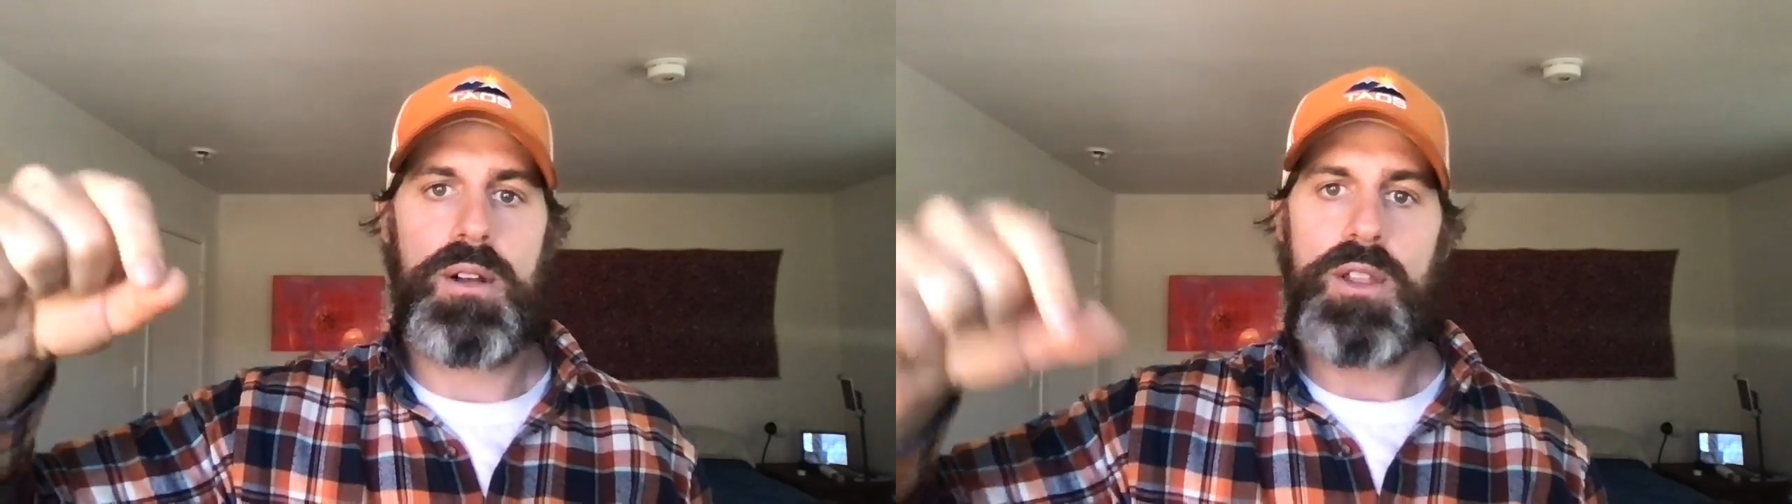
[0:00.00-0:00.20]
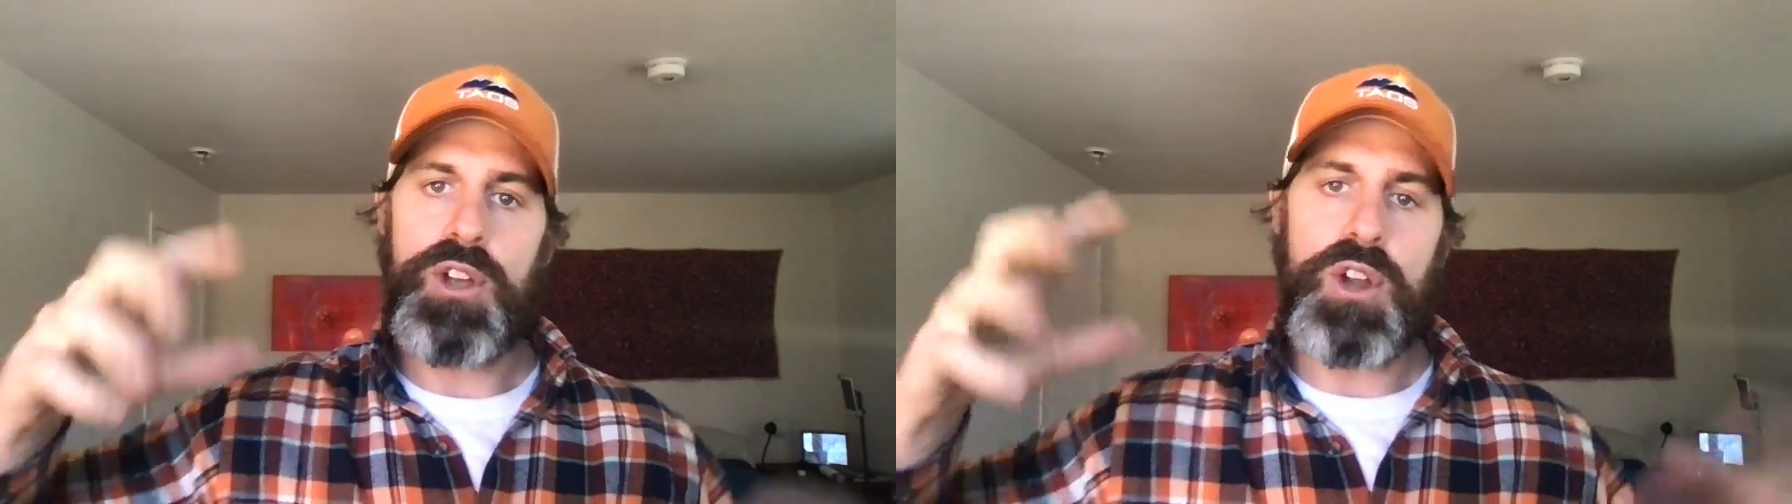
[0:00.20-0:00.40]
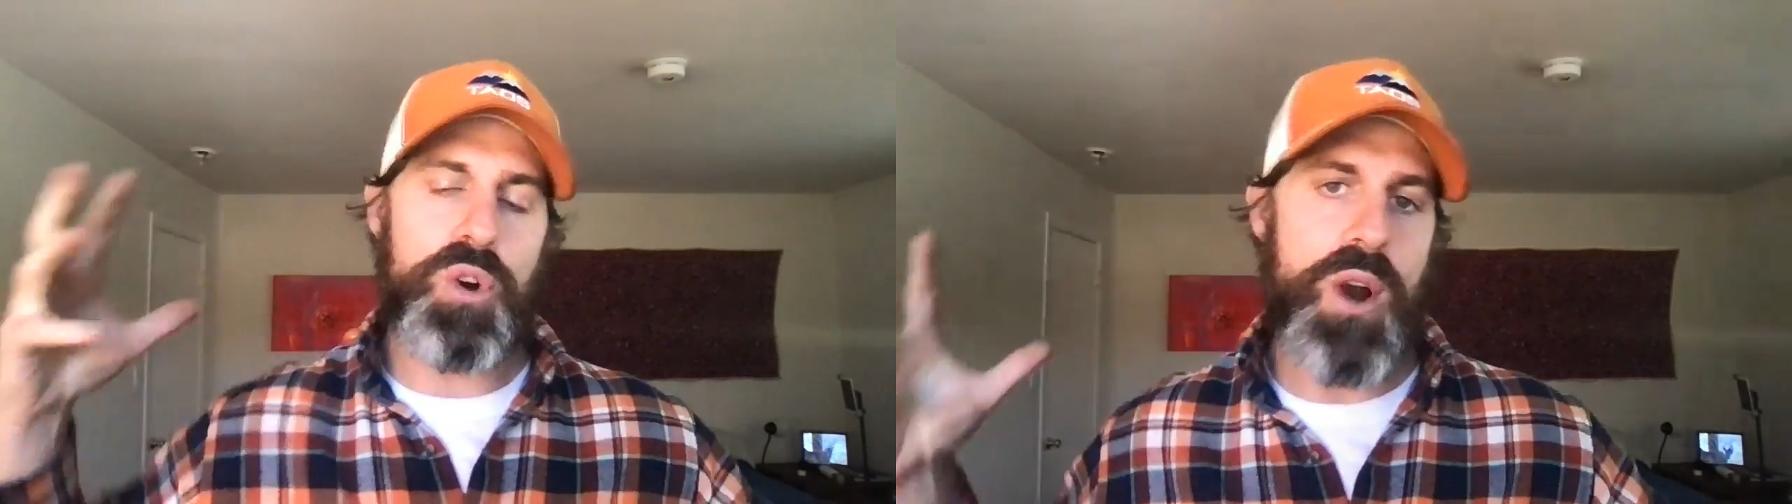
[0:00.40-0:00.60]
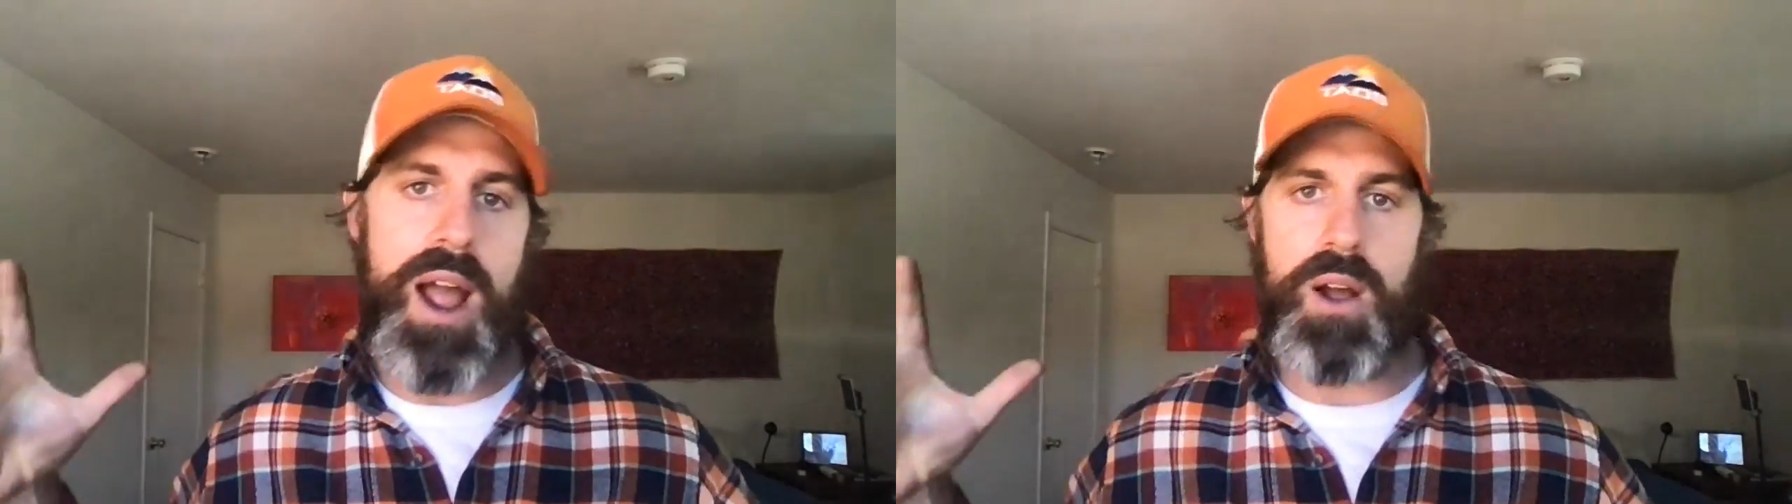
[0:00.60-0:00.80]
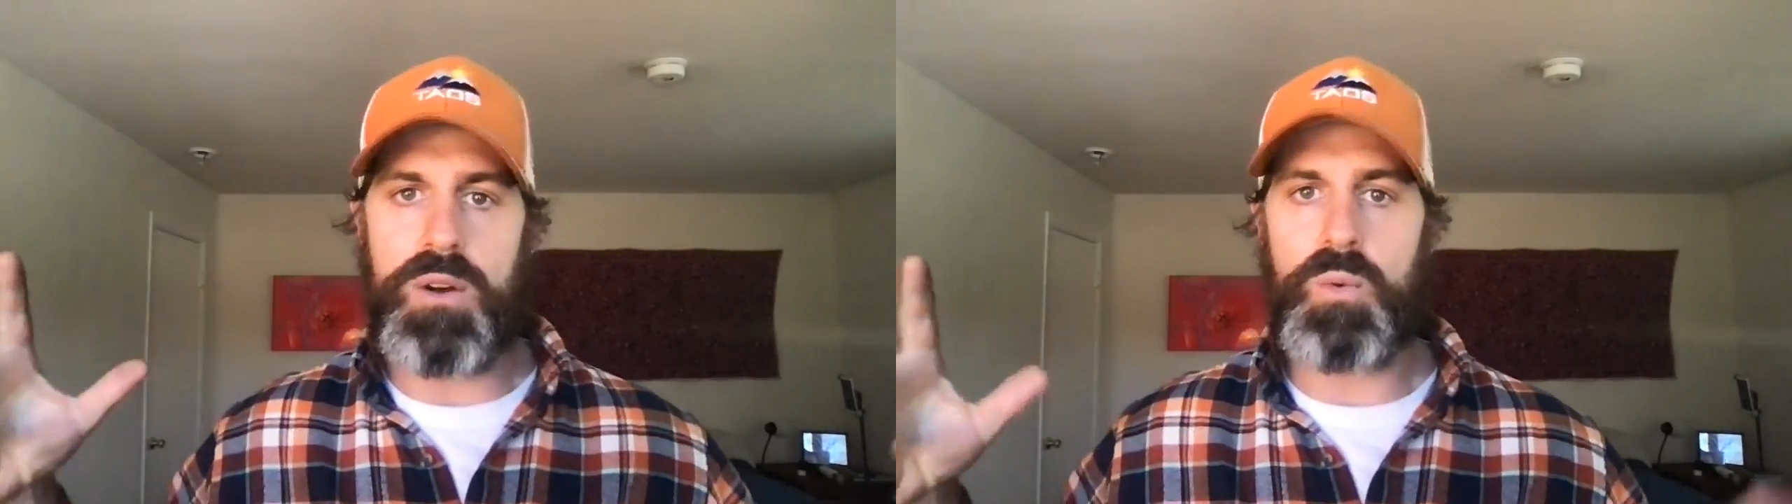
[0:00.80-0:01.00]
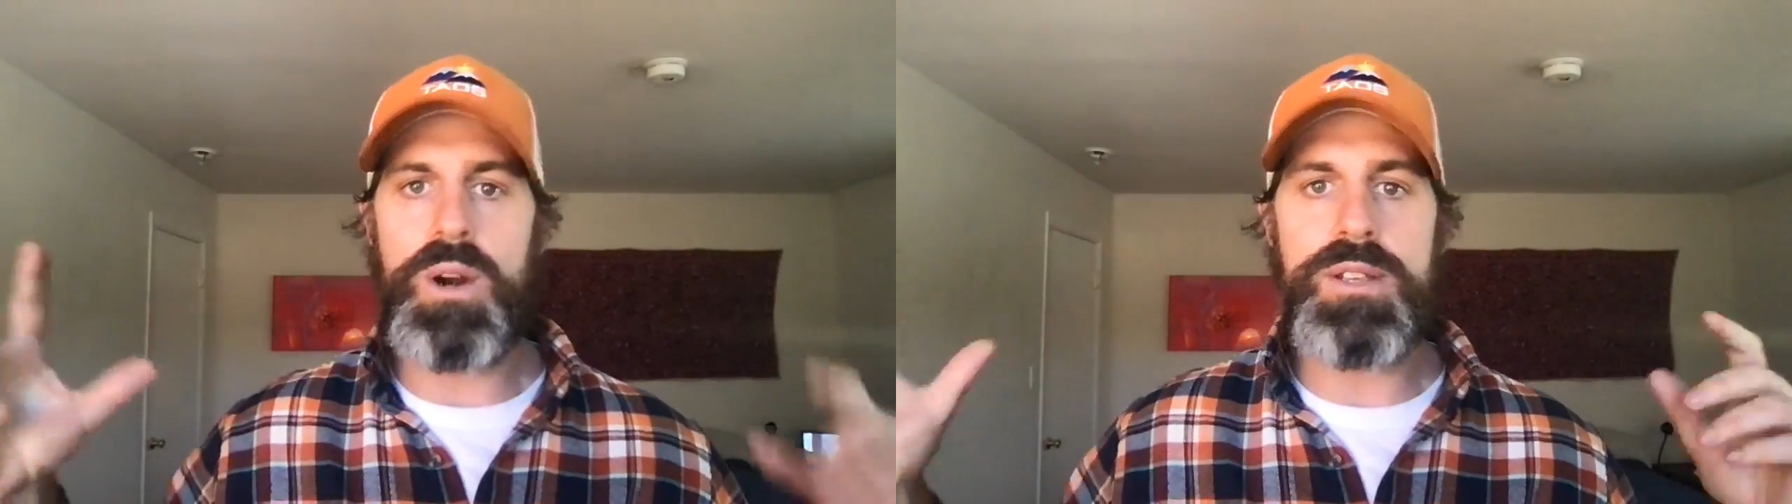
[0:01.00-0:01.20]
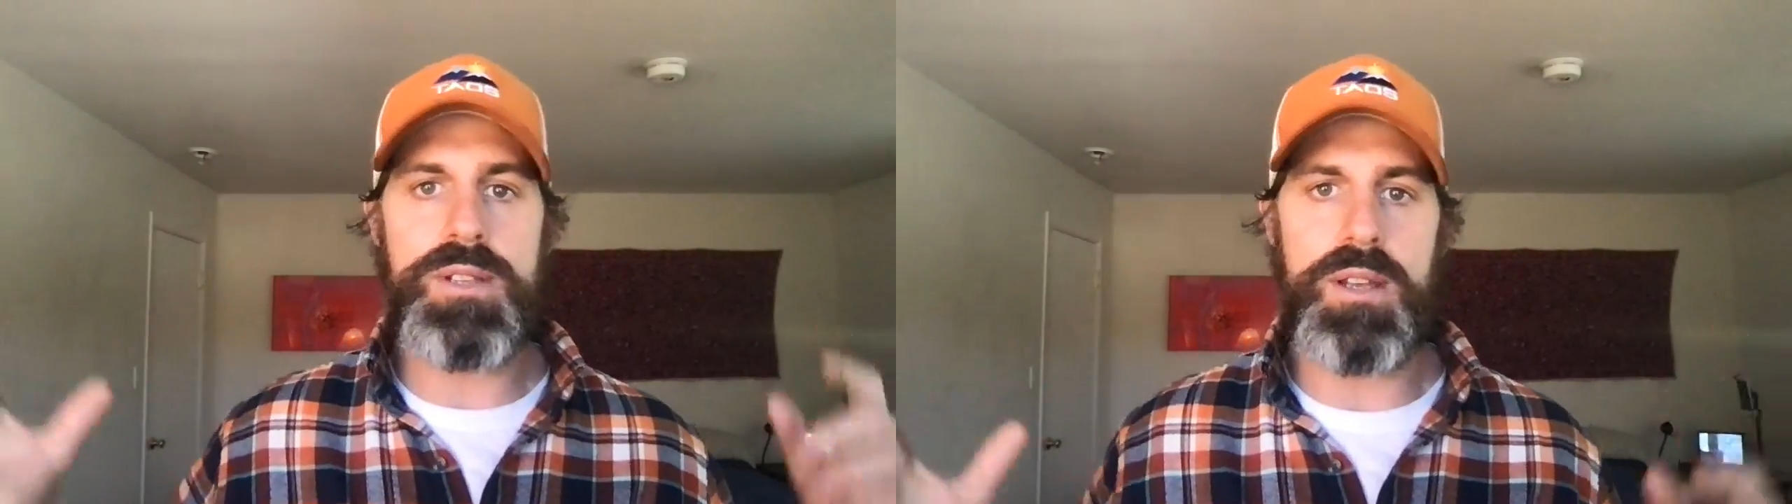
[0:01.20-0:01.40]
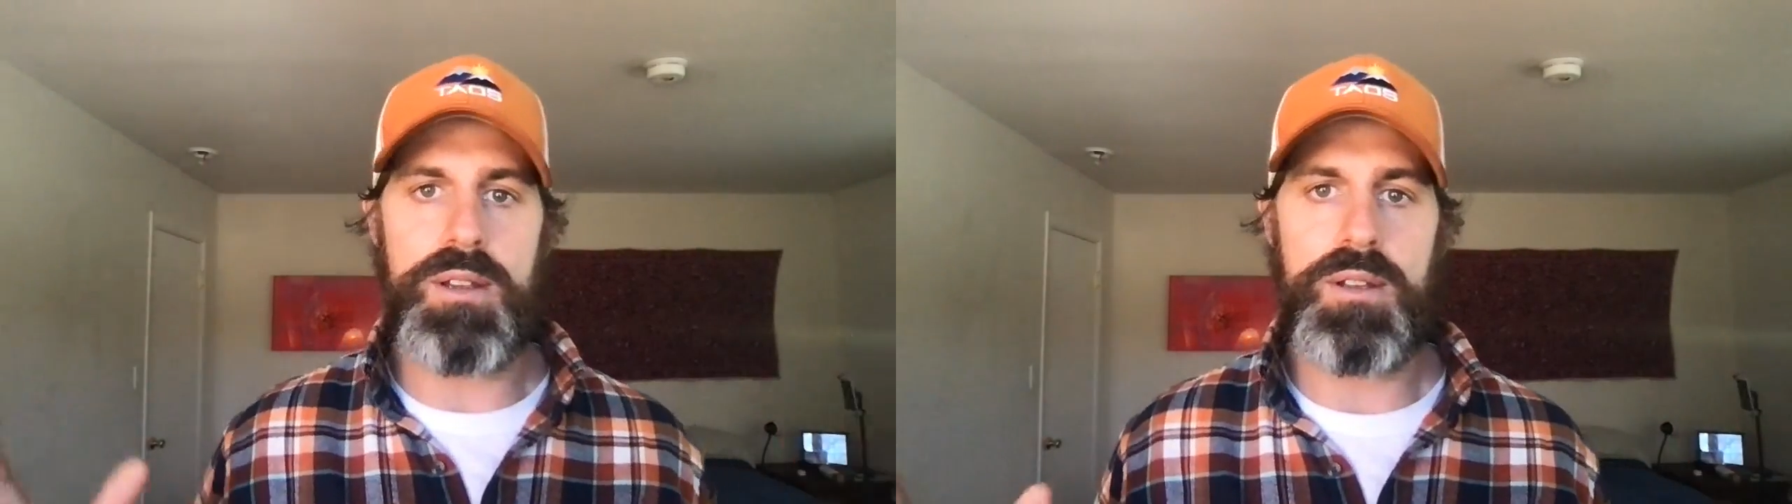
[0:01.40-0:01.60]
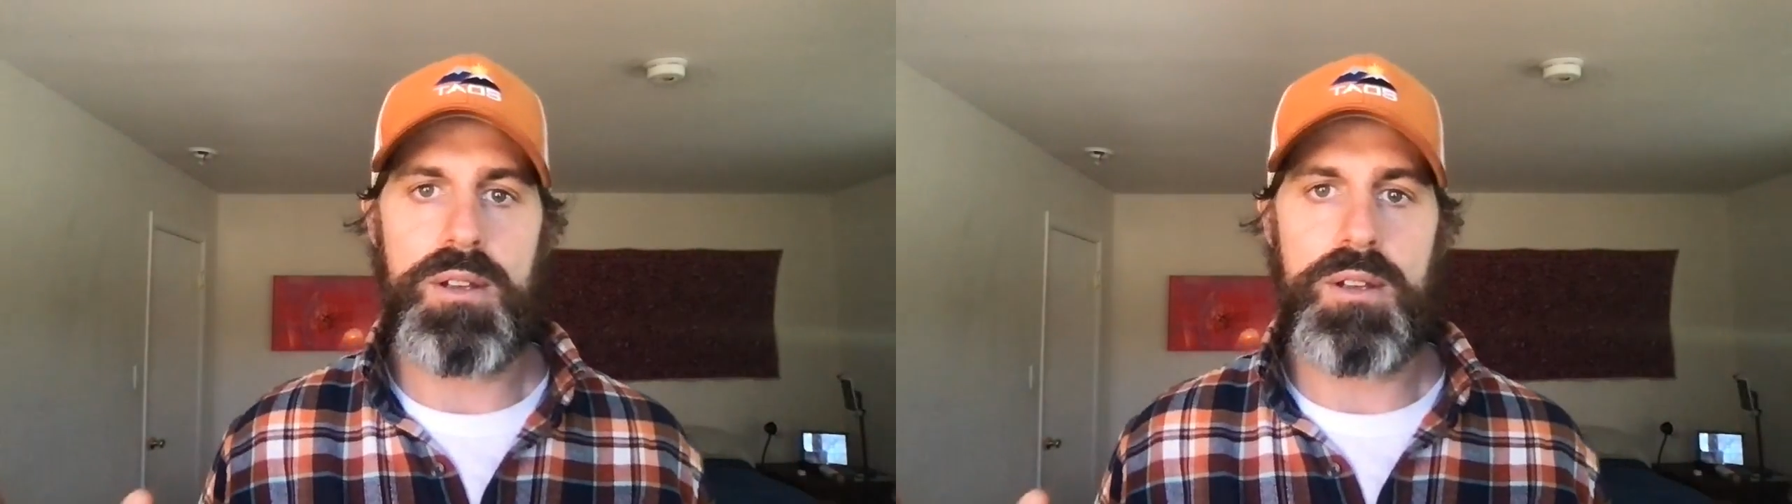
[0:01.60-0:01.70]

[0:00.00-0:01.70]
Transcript: the crowd? What is it?